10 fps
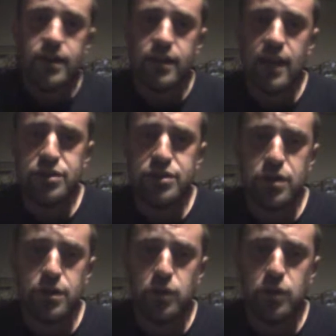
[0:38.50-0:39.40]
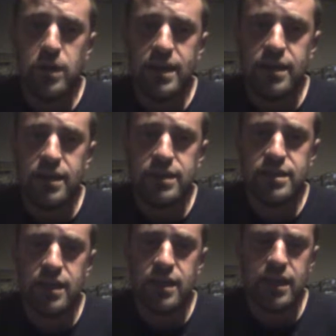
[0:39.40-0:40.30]
Glad you're joining us
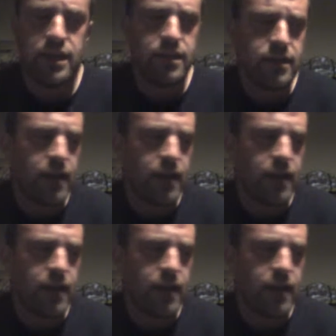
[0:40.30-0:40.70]
tonight.